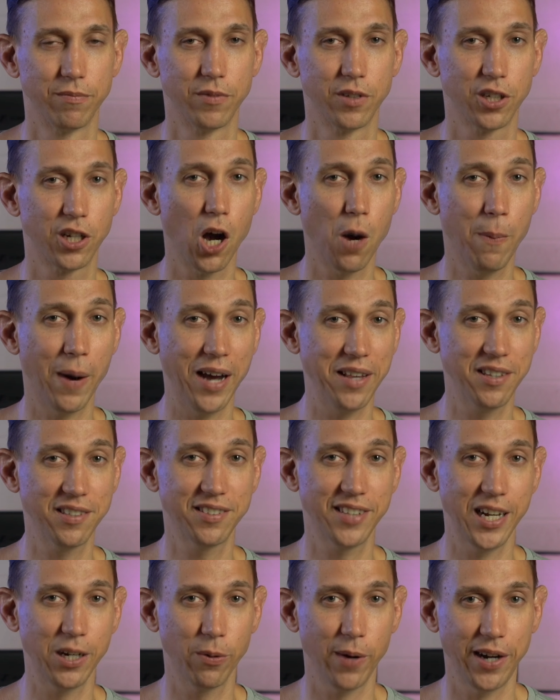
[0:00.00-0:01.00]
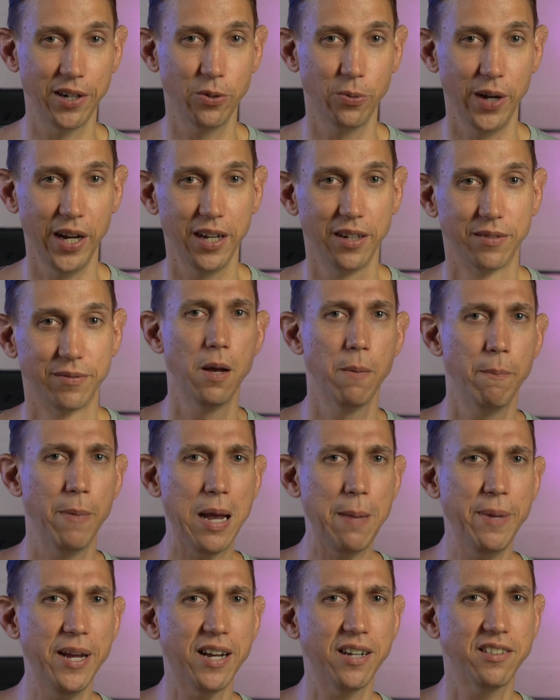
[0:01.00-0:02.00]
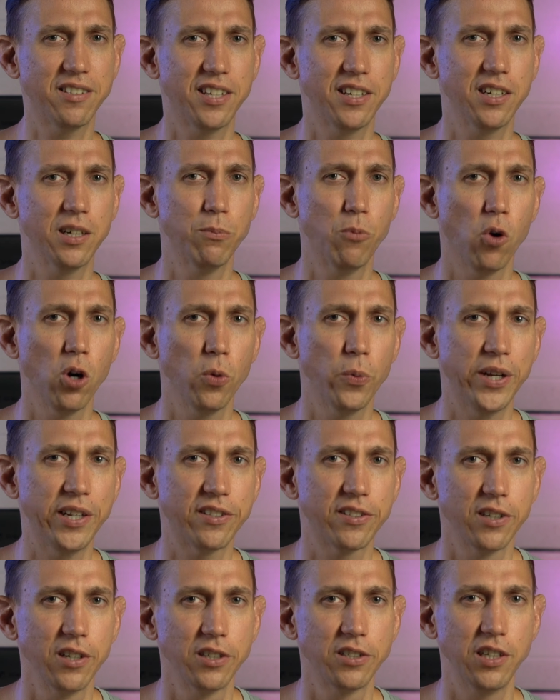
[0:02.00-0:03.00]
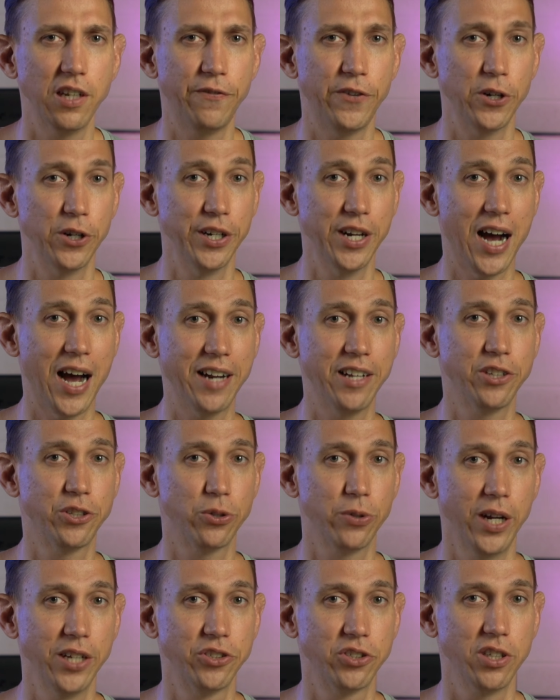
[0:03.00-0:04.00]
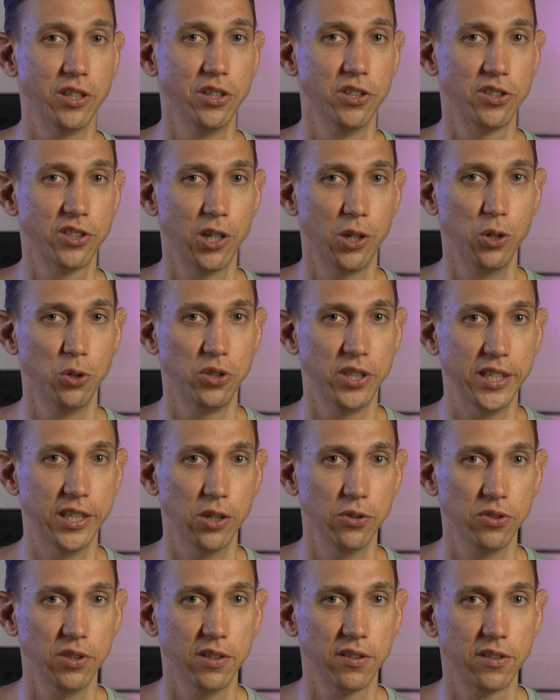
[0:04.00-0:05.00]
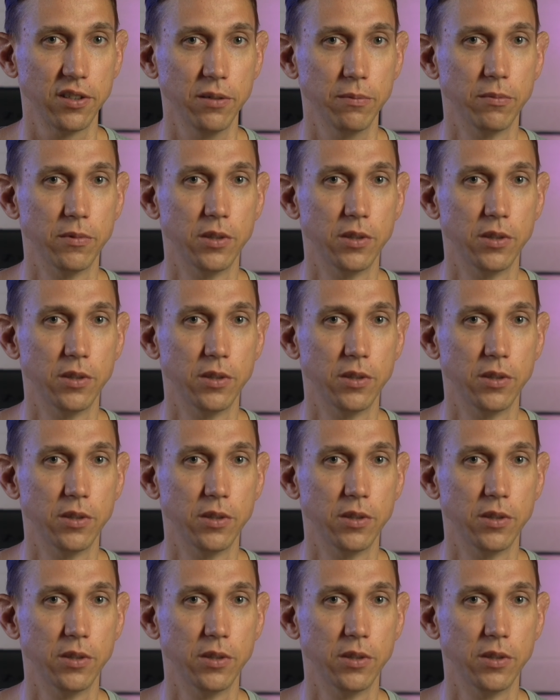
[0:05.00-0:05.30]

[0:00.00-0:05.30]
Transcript: Go buy this thing right away. Maybe consider more research if you're not entrenched in the Sonos ecosystem.